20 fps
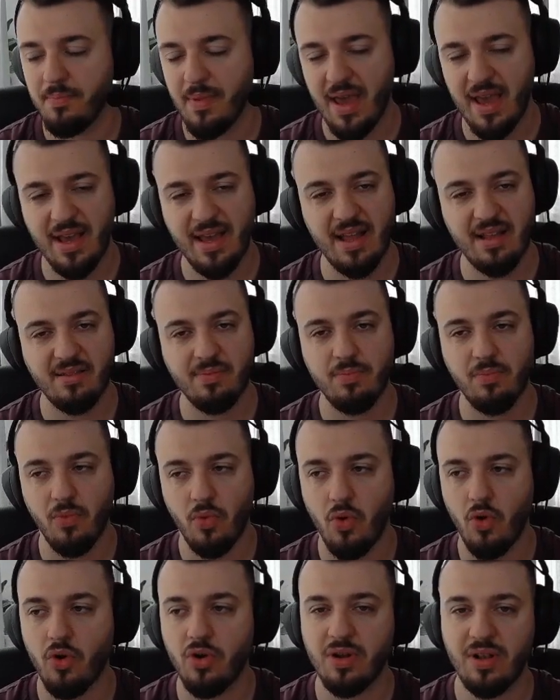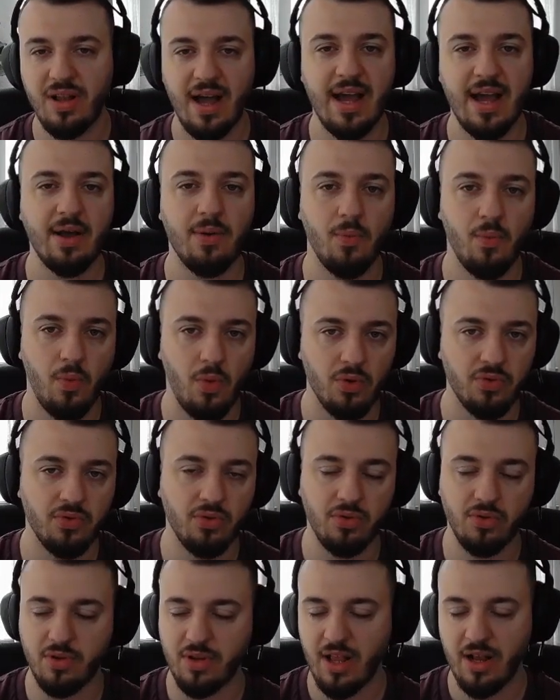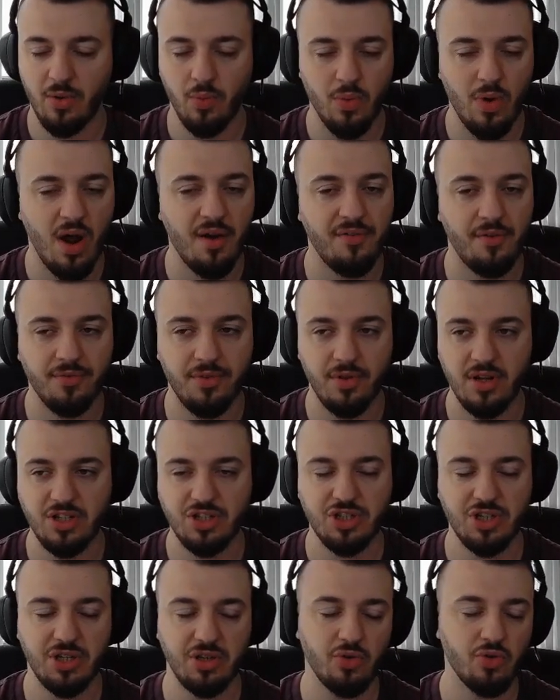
Make it more like Warthog, like Wrath of the Lich King.